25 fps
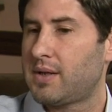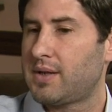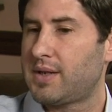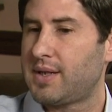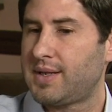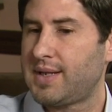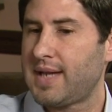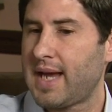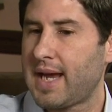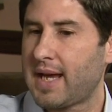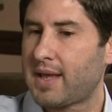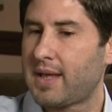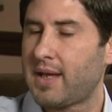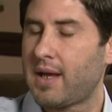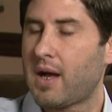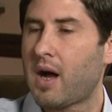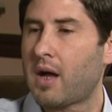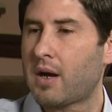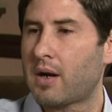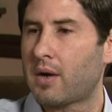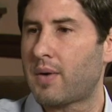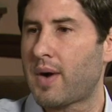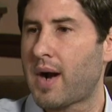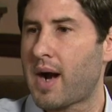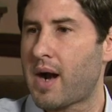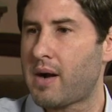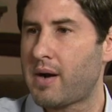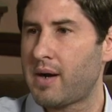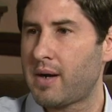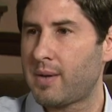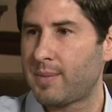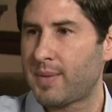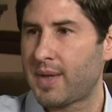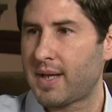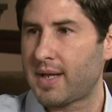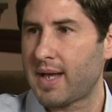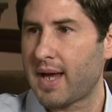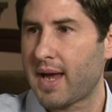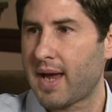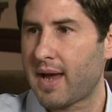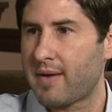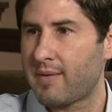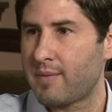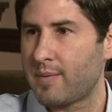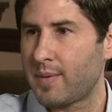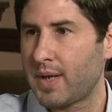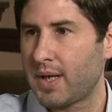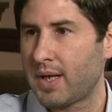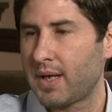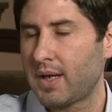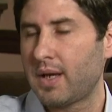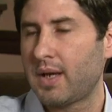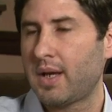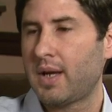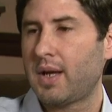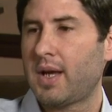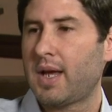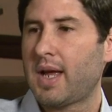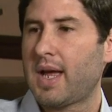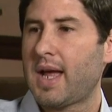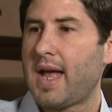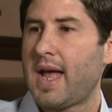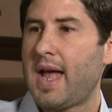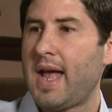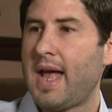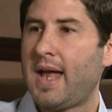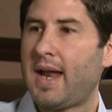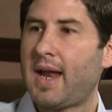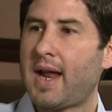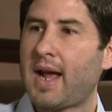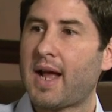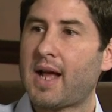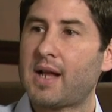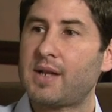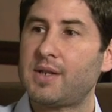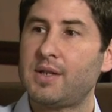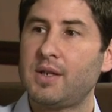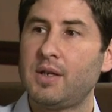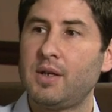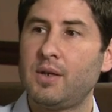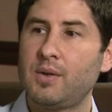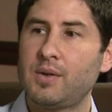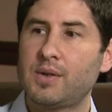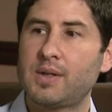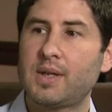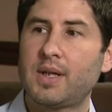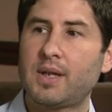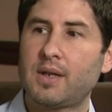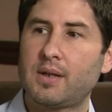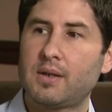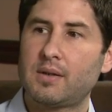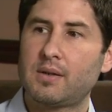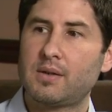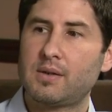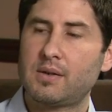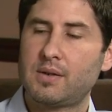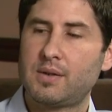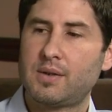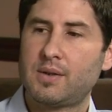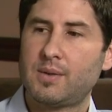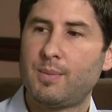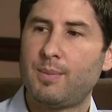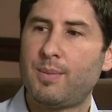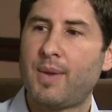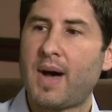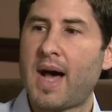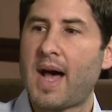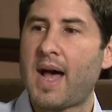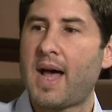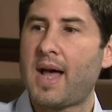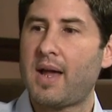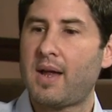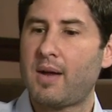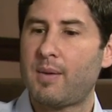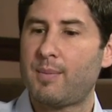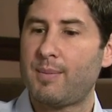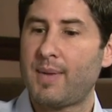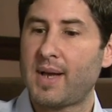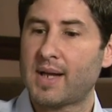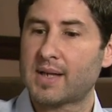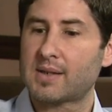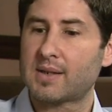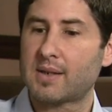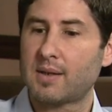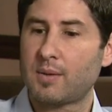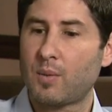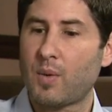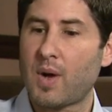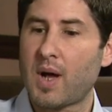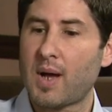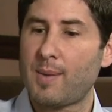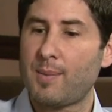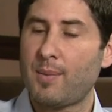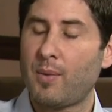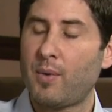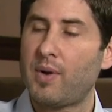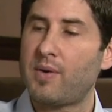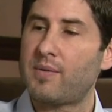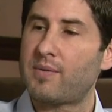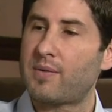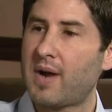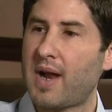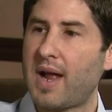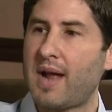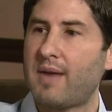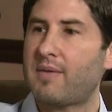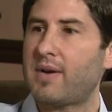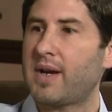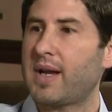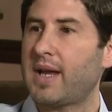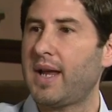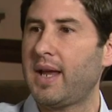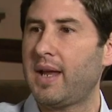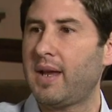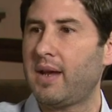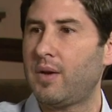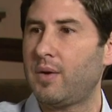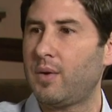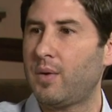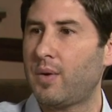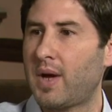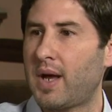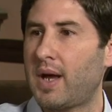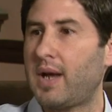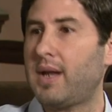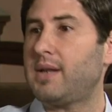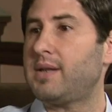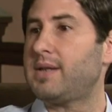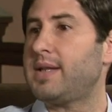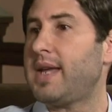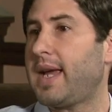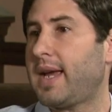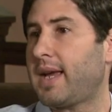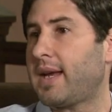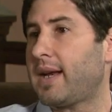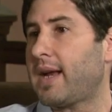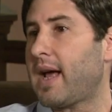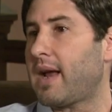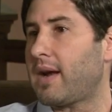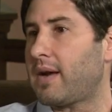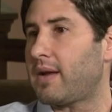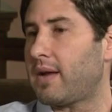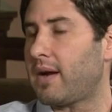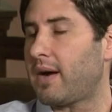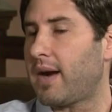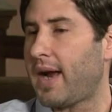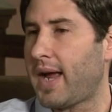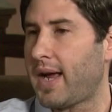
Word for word: to take the honorarium that they gave me, and I got to use it to buy Mexican white boy for every kid who had it taken out of their